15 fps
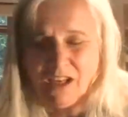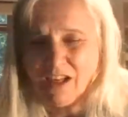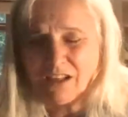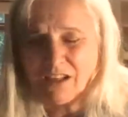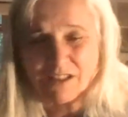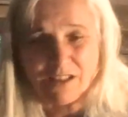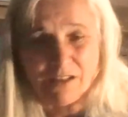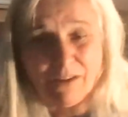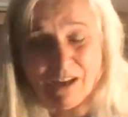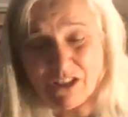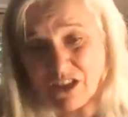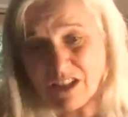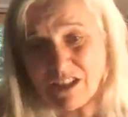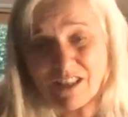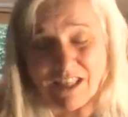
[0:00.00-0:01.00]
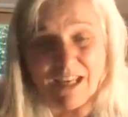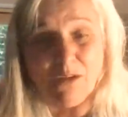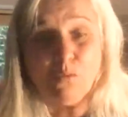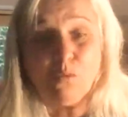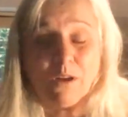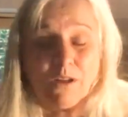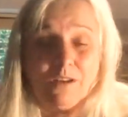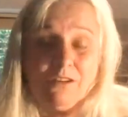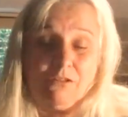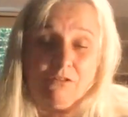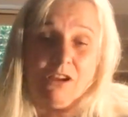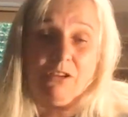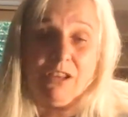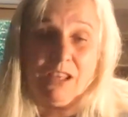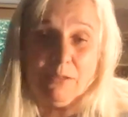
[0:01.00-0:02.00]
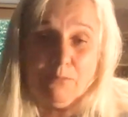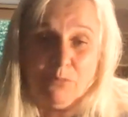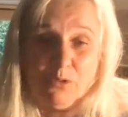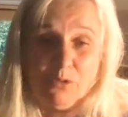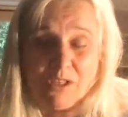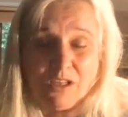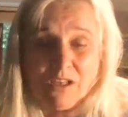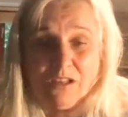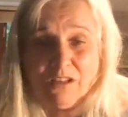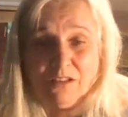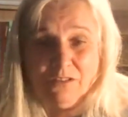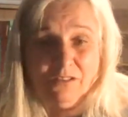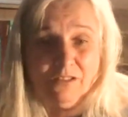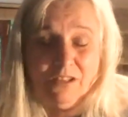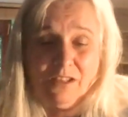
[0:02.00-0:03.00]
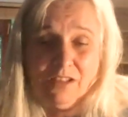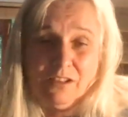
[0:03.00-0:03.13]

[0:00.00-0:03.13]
because yeah. I've actually seen one growing in Bhutan,